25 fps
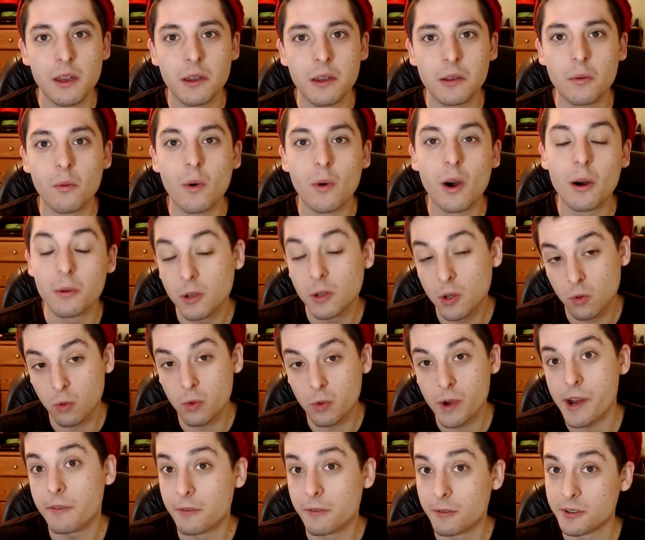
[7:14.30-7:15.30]
while
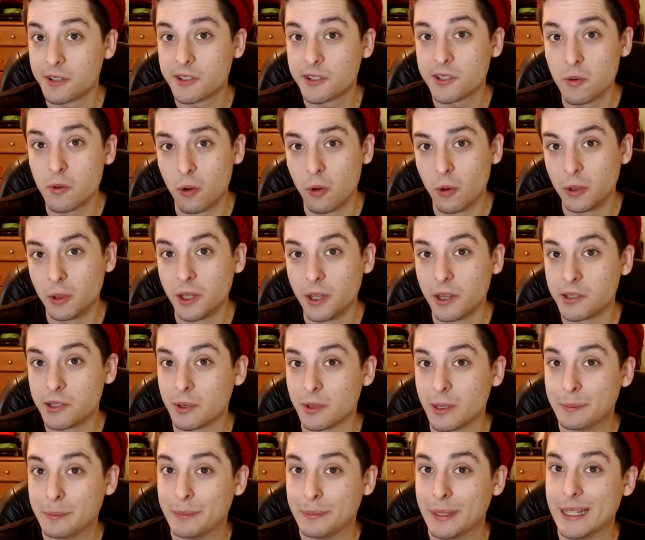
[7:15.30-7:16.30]
great for school, doesn't
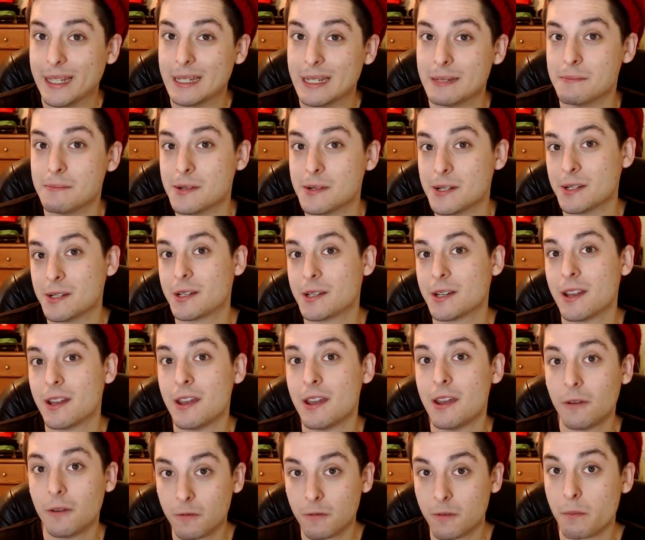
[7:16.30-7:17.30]
really pay that much
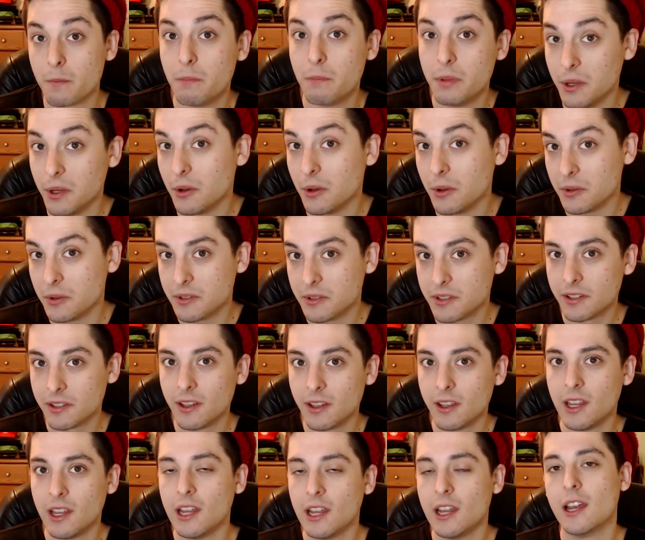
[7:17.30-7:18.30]
for bills.
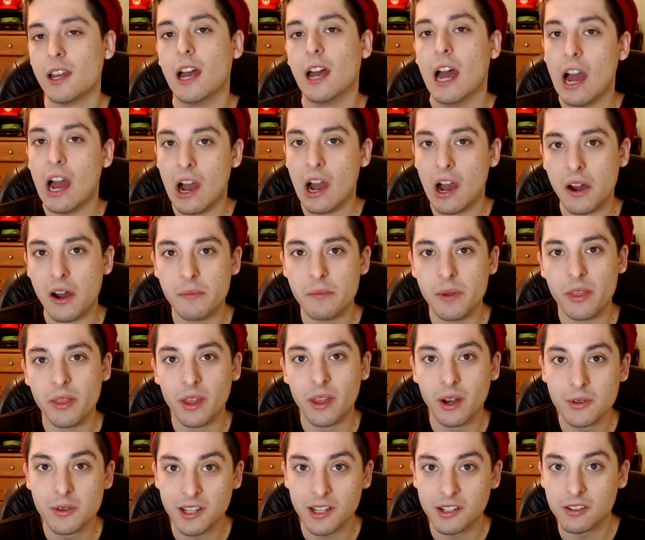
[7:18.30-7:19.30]
And then
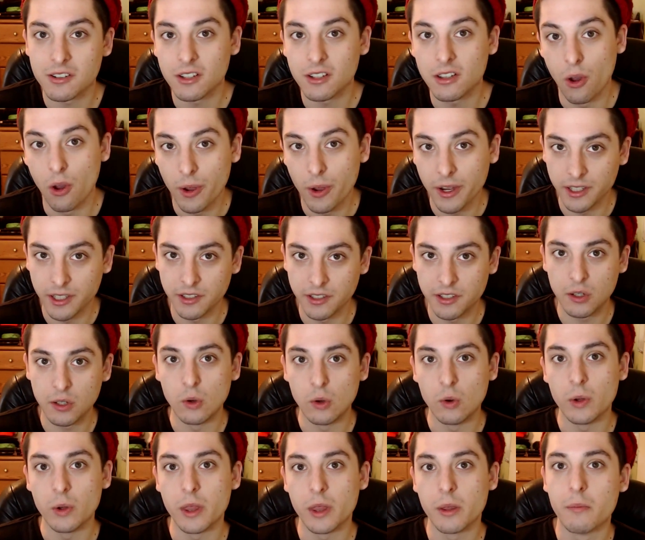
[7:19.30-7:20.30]
I was actually going to
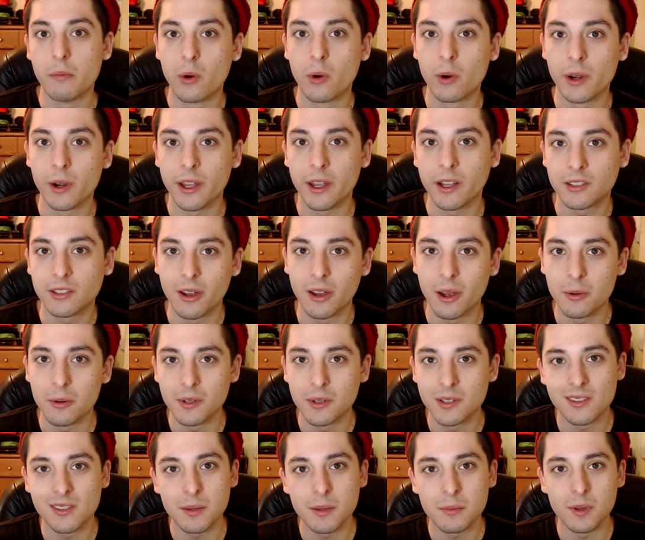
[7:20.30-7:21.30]
school in the morning, so I
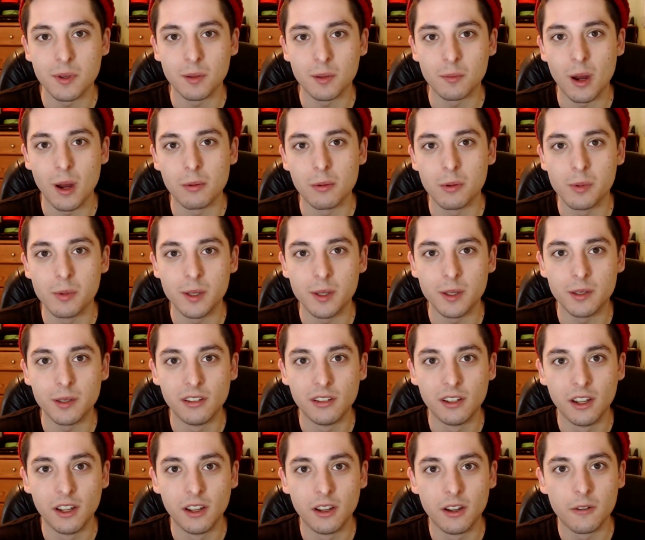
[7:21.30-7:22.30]
was sleeping probably
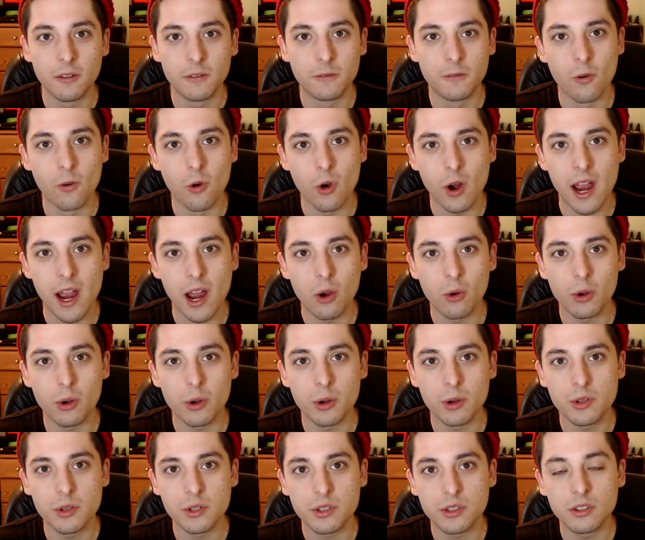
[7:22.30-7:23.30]
4
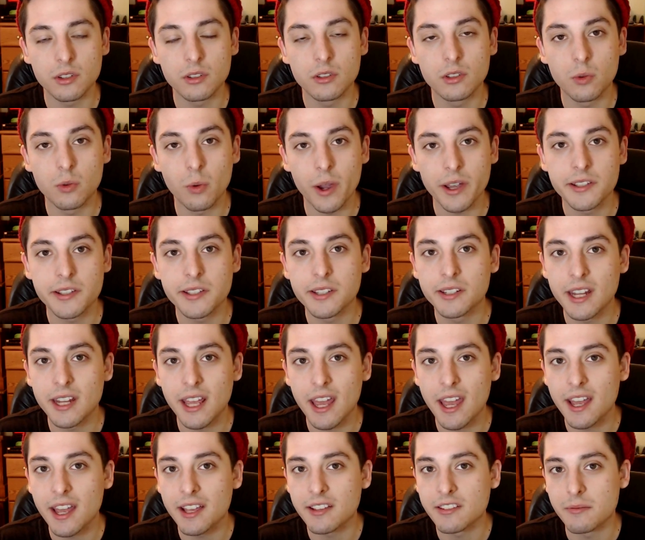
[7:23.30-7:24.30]
hours twice a
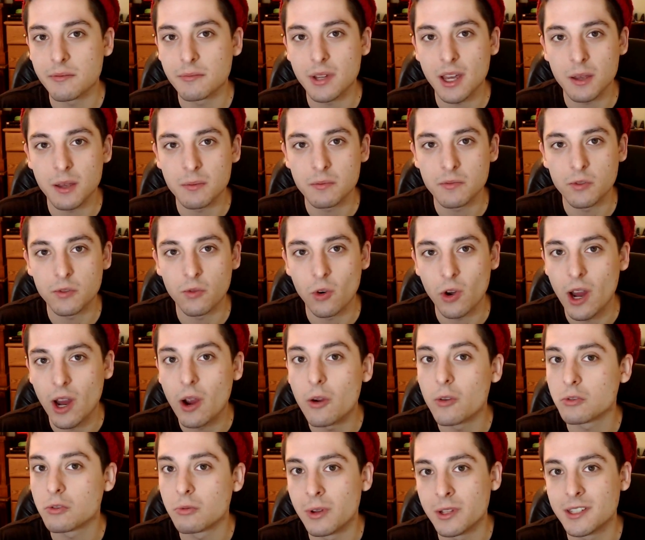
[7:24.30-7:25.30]
day, sometimes 4
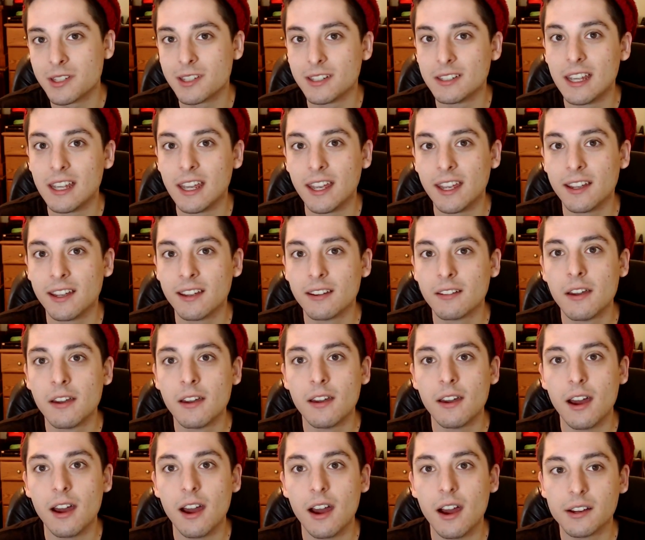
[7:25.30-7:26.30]
hours once a day,
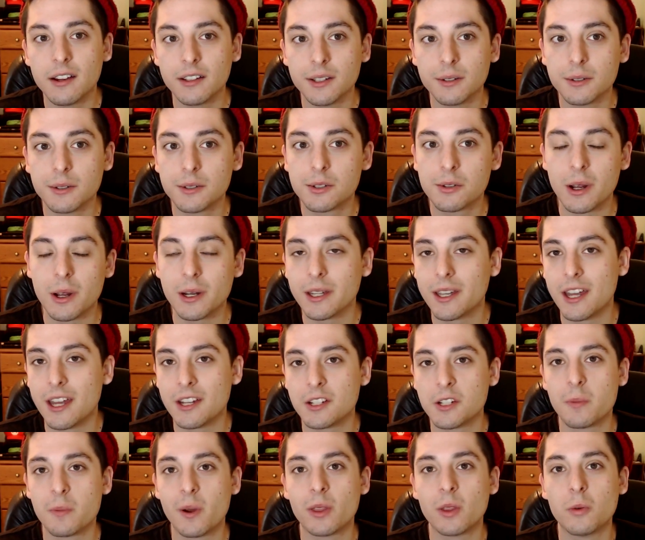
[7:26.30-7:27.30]
and then I would try to
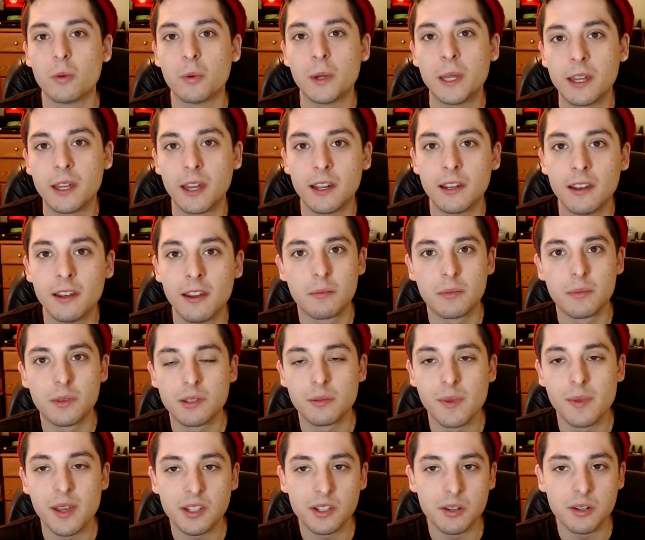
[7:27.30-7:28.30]
catch up on the weekend. The
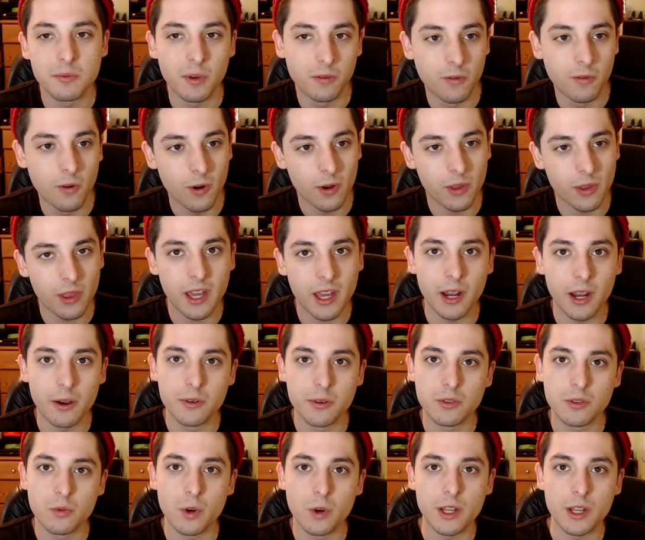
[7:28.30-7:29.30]
semester before that I
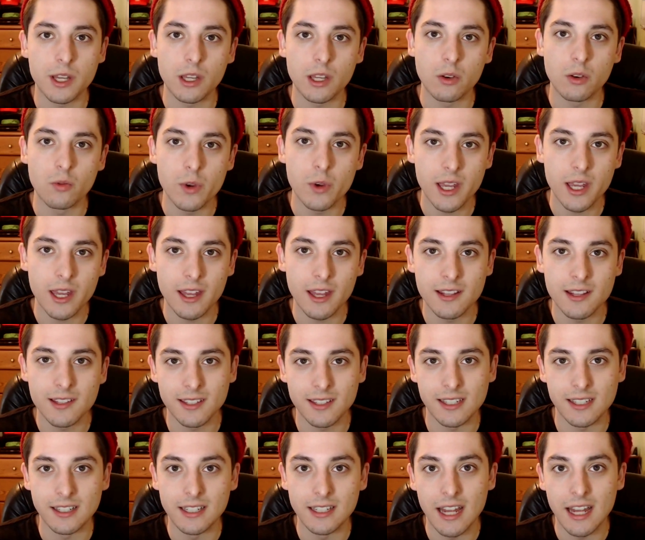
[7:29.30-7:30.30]
was working weekends
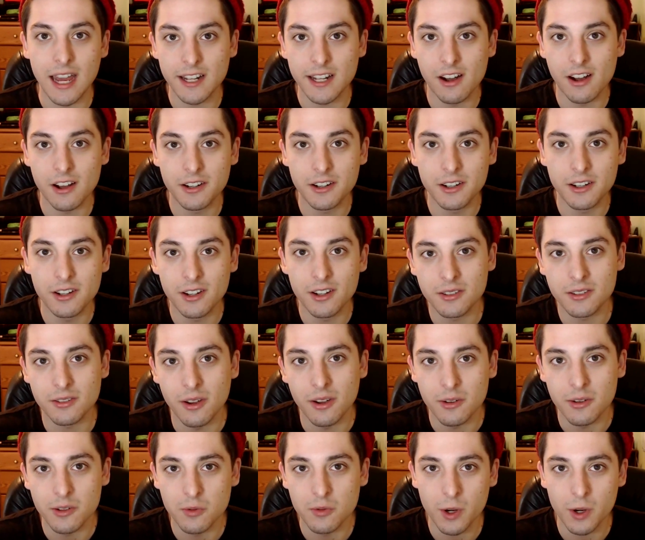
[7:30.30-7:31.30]
as a night auditor, so
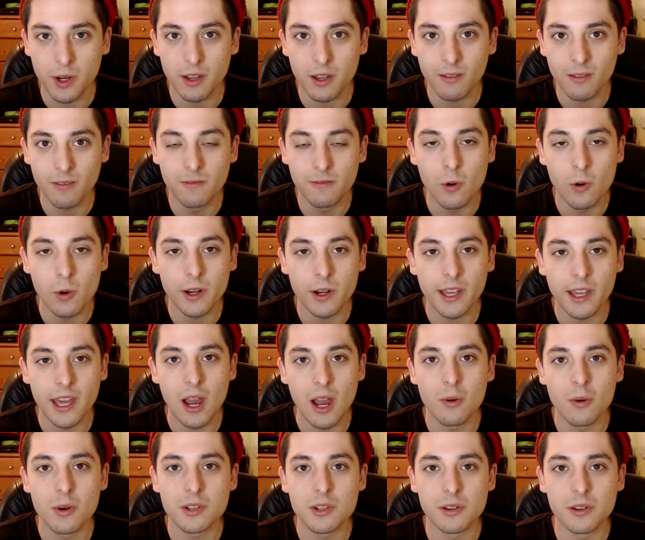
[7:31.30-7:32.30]
I was working 40
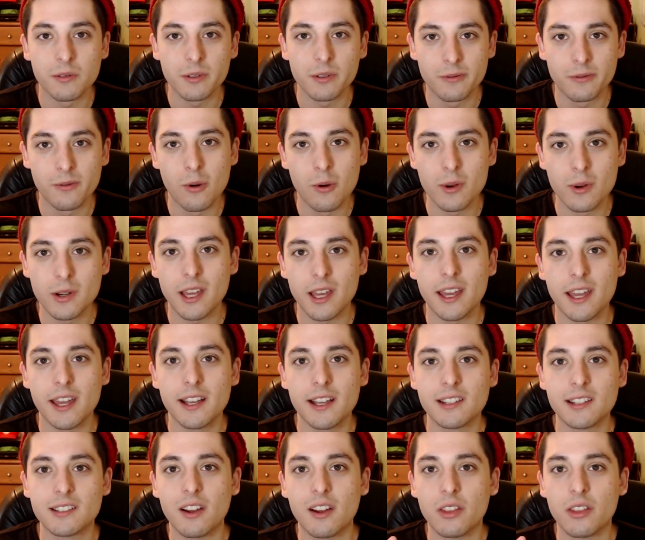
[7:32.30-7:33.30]
hours over 4
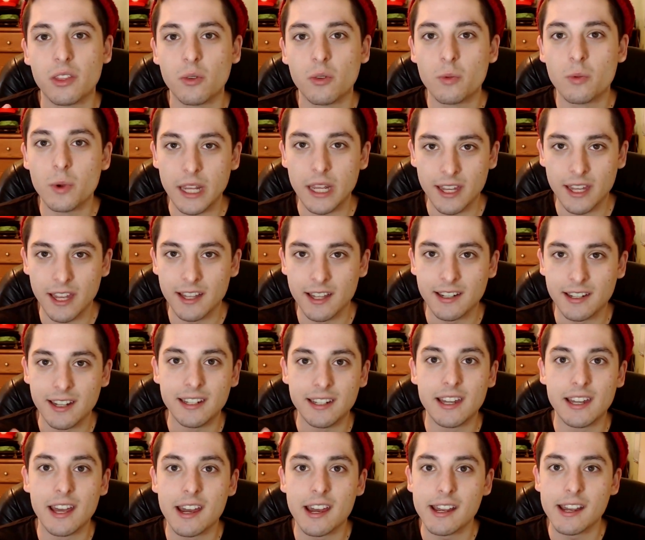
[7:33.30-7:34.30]
days on the weekend at
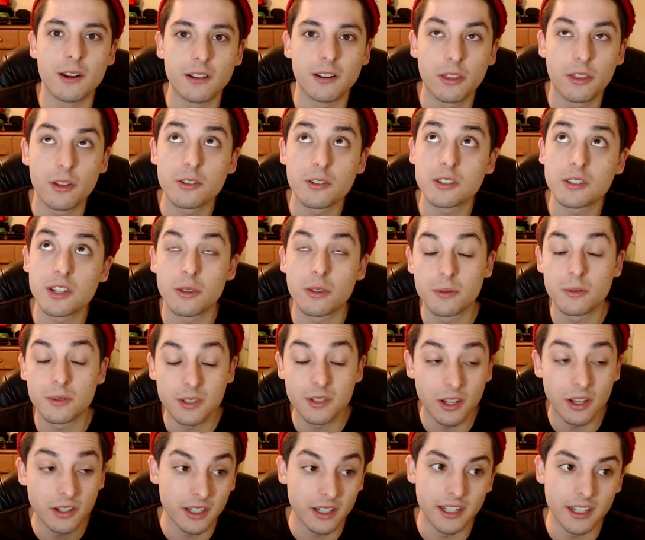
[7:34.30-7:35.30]
night, Thursday through
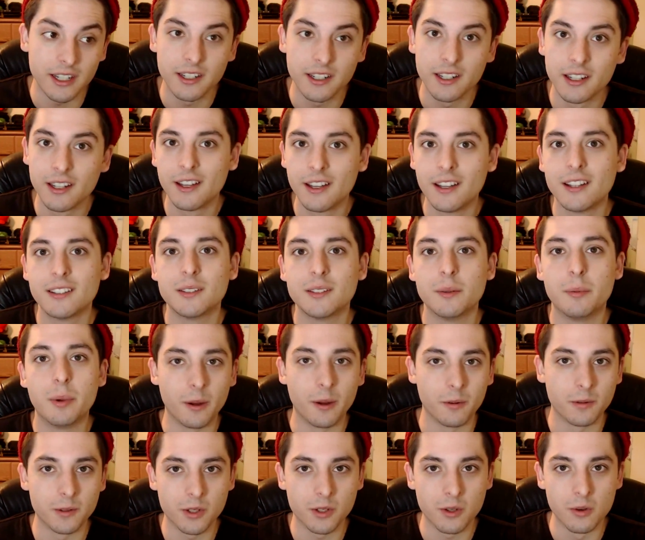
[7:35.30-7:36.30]
Sunday, to pay
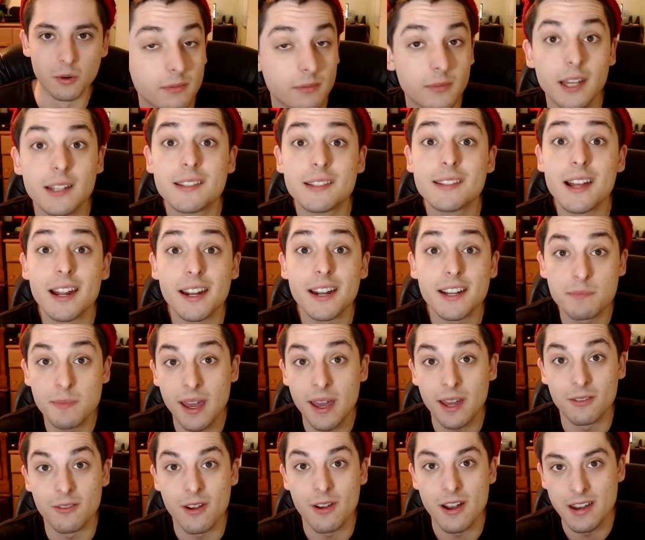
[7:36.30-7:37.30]
for school. It's not as
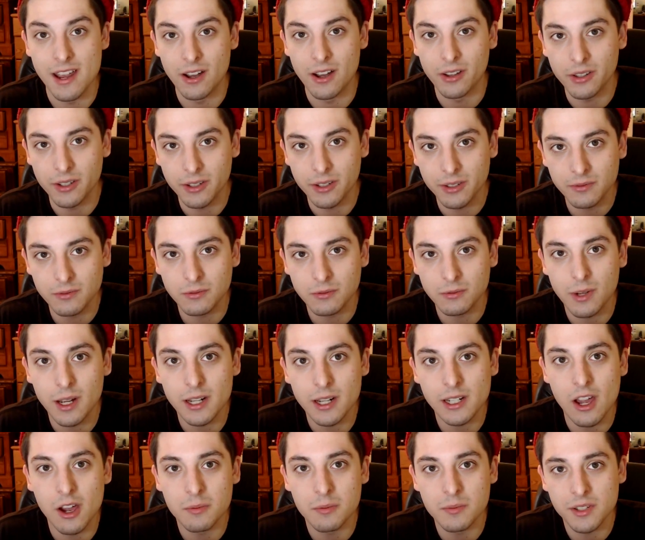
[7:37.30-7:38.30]
bad right now though.
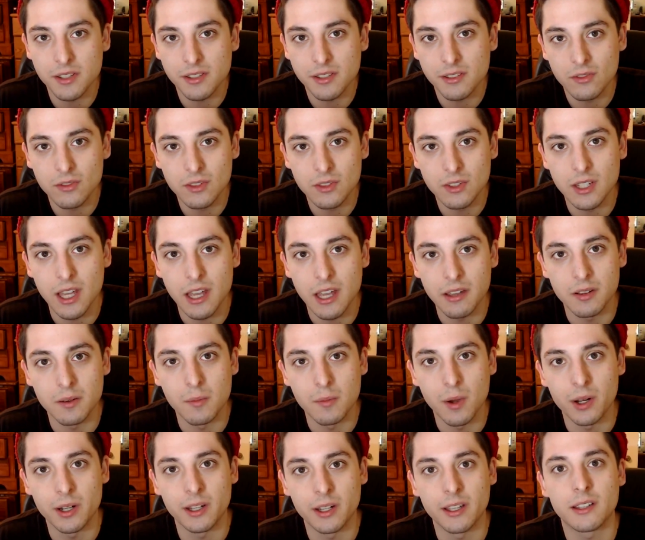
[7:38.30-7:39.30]
Right now I'm just saving
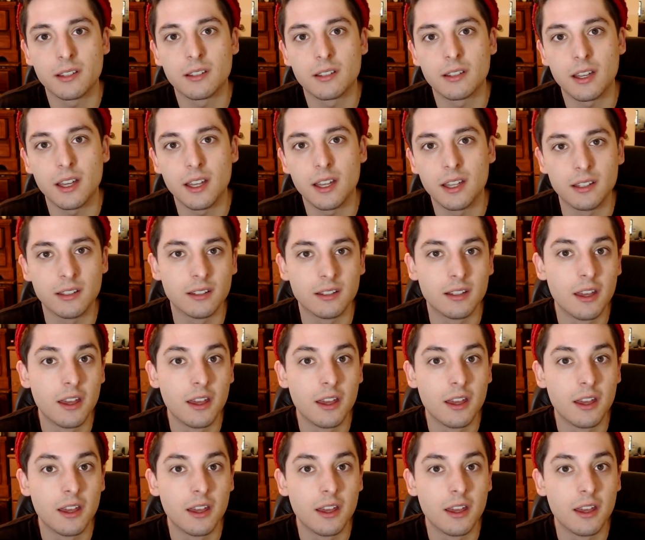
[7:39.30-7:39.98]
money, and